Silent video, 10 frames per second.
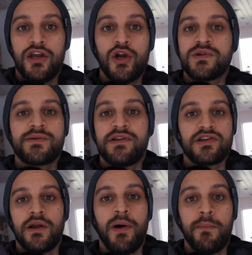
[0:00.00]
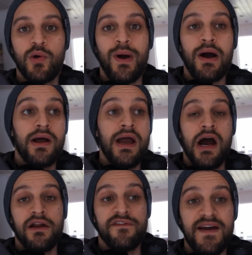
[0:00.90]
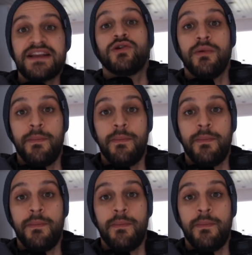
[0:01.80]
You don't want something that's going to pump you out and affect your